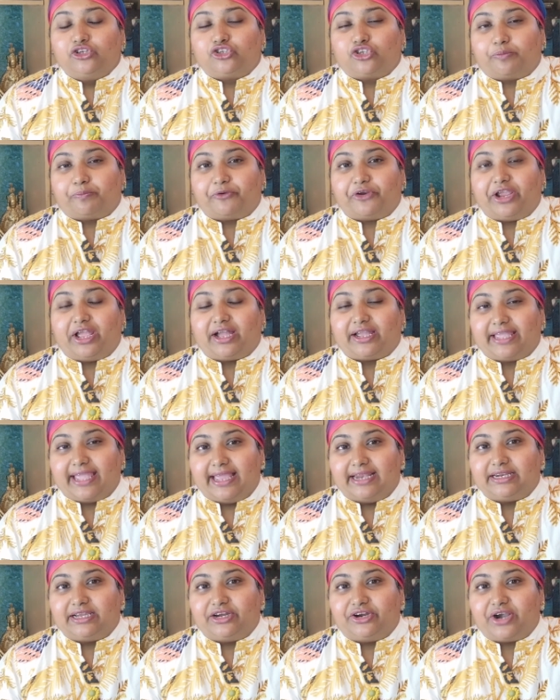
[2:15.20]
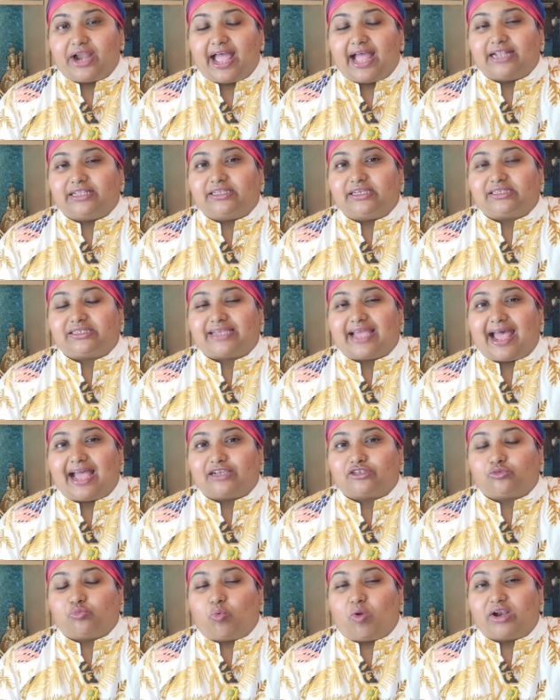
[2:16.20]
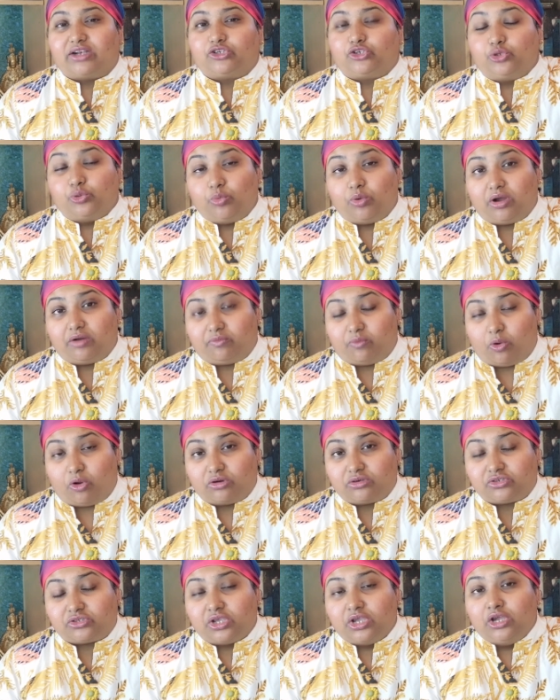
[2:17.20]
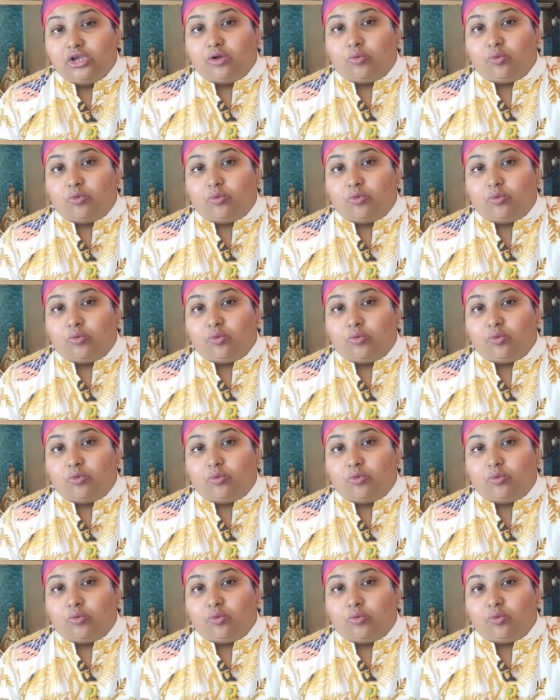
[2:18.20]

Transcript: Supriya Kelkar, and this has won 2 awards.